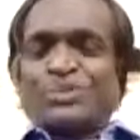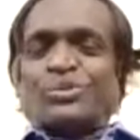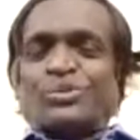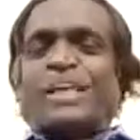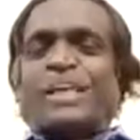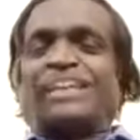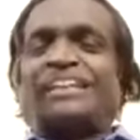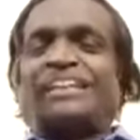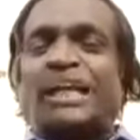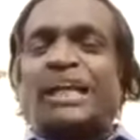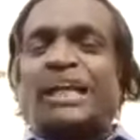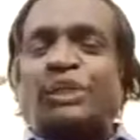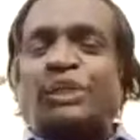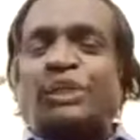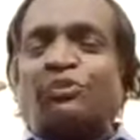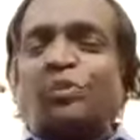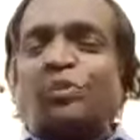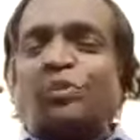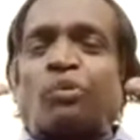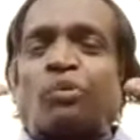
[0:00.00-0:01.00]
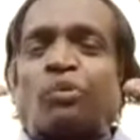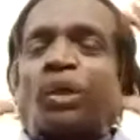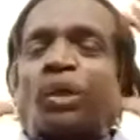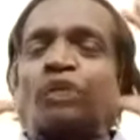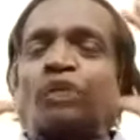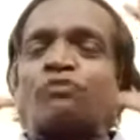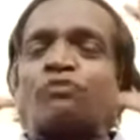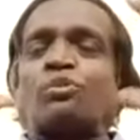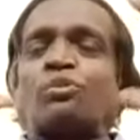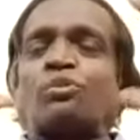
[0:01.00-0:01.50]
So like that, if you have a
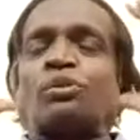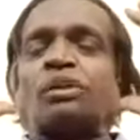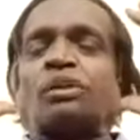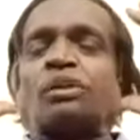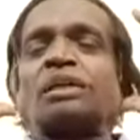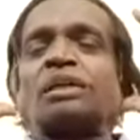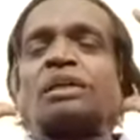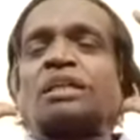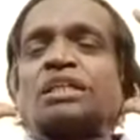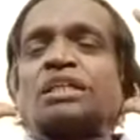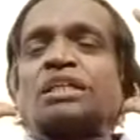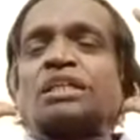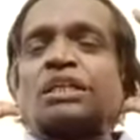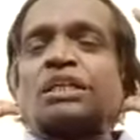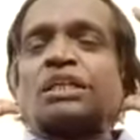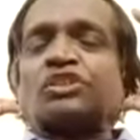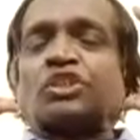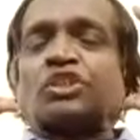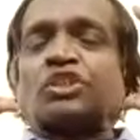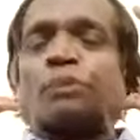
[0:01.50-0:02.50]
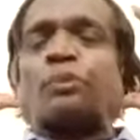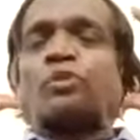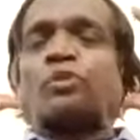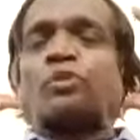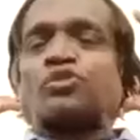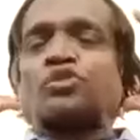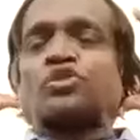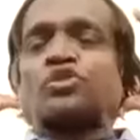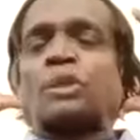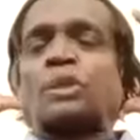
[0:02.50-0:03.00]
wonderful
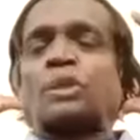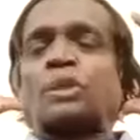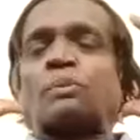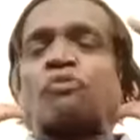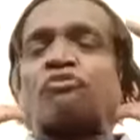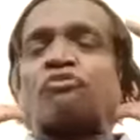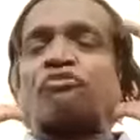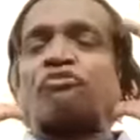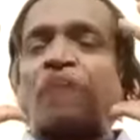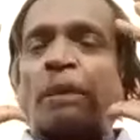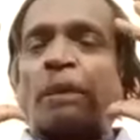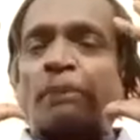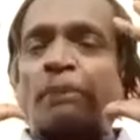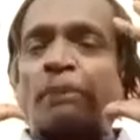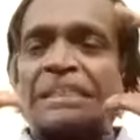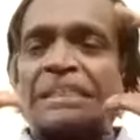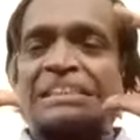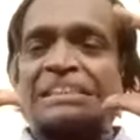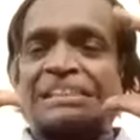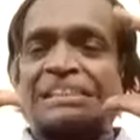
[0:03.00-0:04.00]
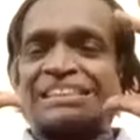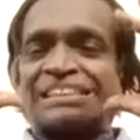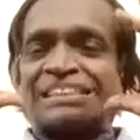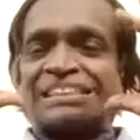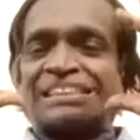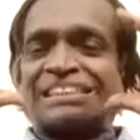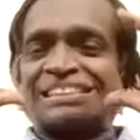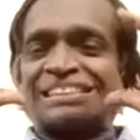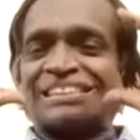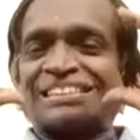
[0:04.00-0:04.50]
support of families,
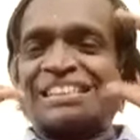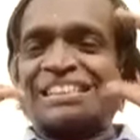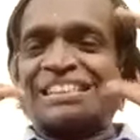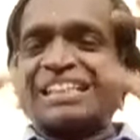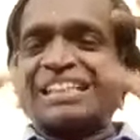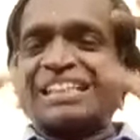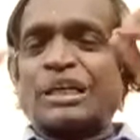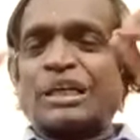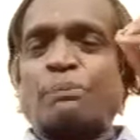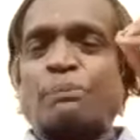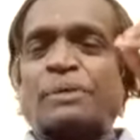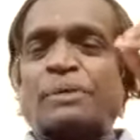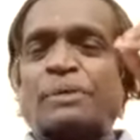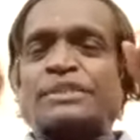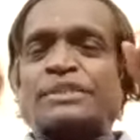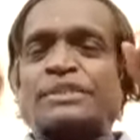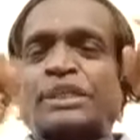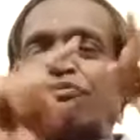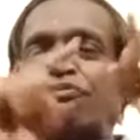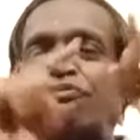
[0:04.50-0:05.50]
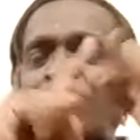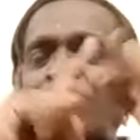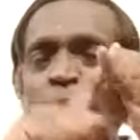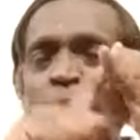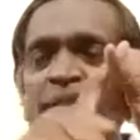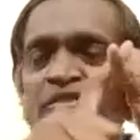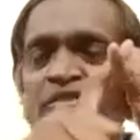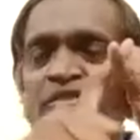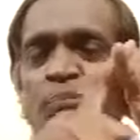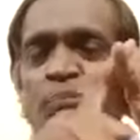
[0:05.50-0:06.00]
comprising of
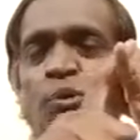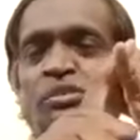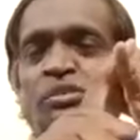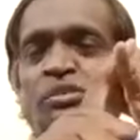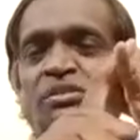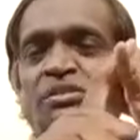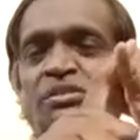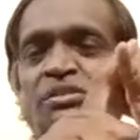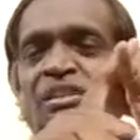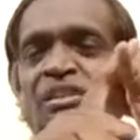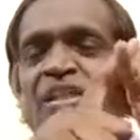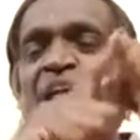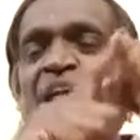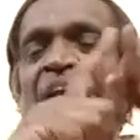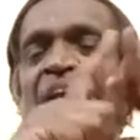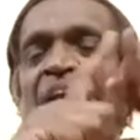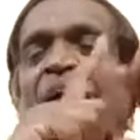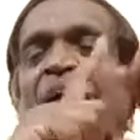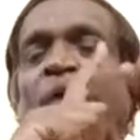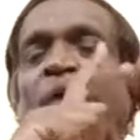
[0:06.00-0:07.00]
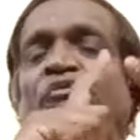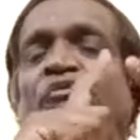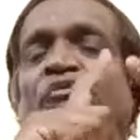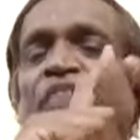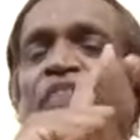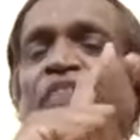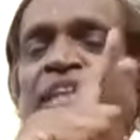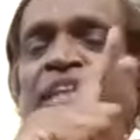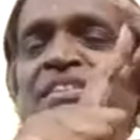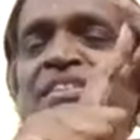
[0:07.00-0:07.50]
family support,
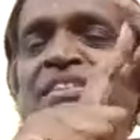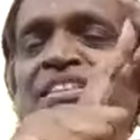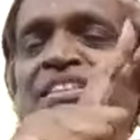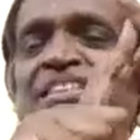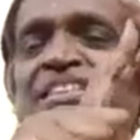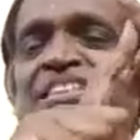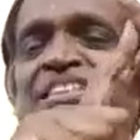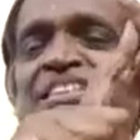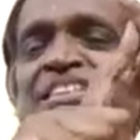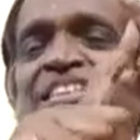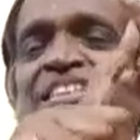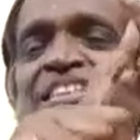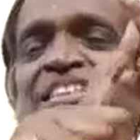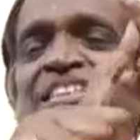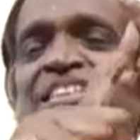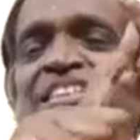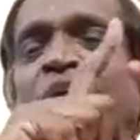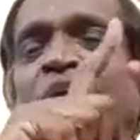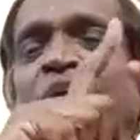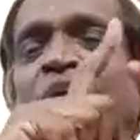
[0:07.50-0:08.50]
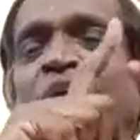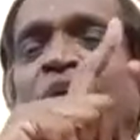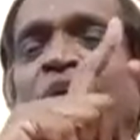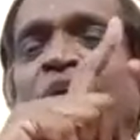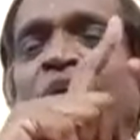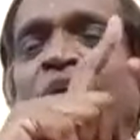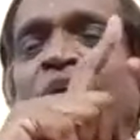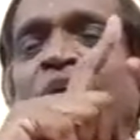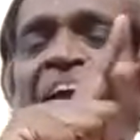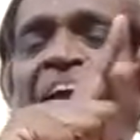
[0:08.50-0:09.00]
friends,
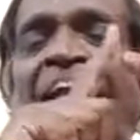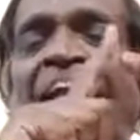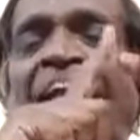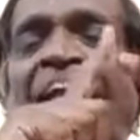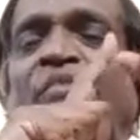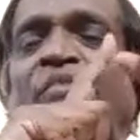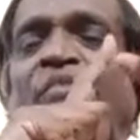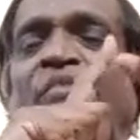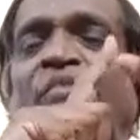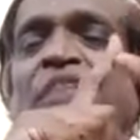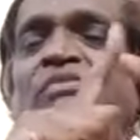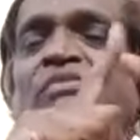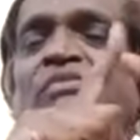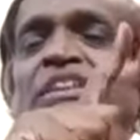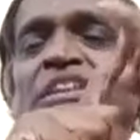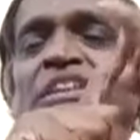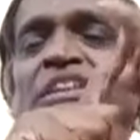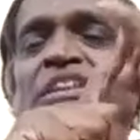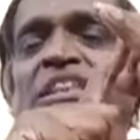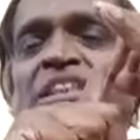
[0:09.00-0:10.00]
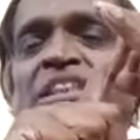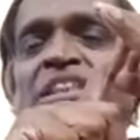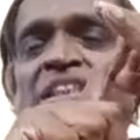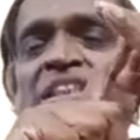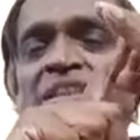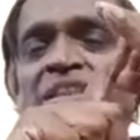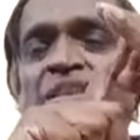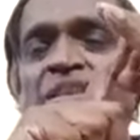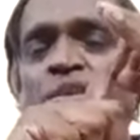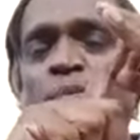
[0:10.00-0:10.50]
colleagues, and
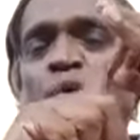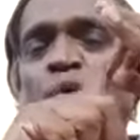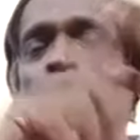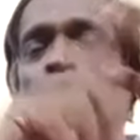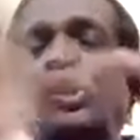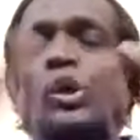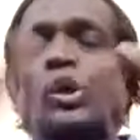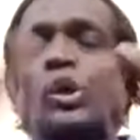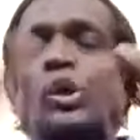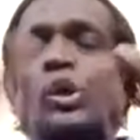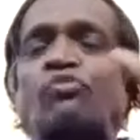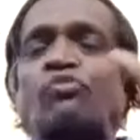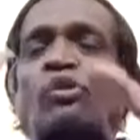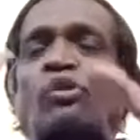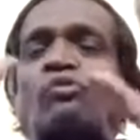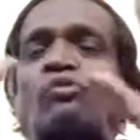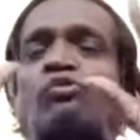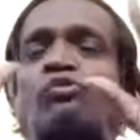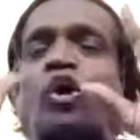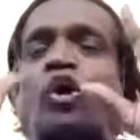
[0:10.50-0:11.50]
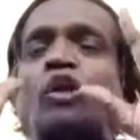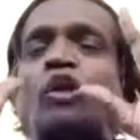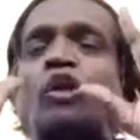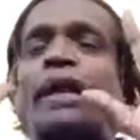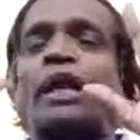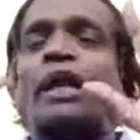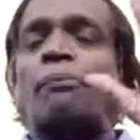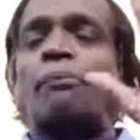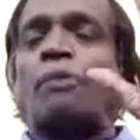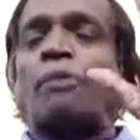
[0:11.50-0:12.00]
well-wishers support to
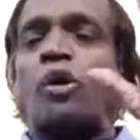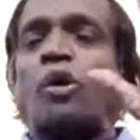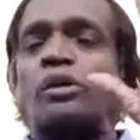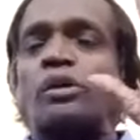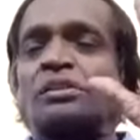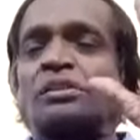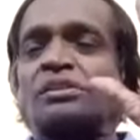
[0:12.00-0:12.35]
fall back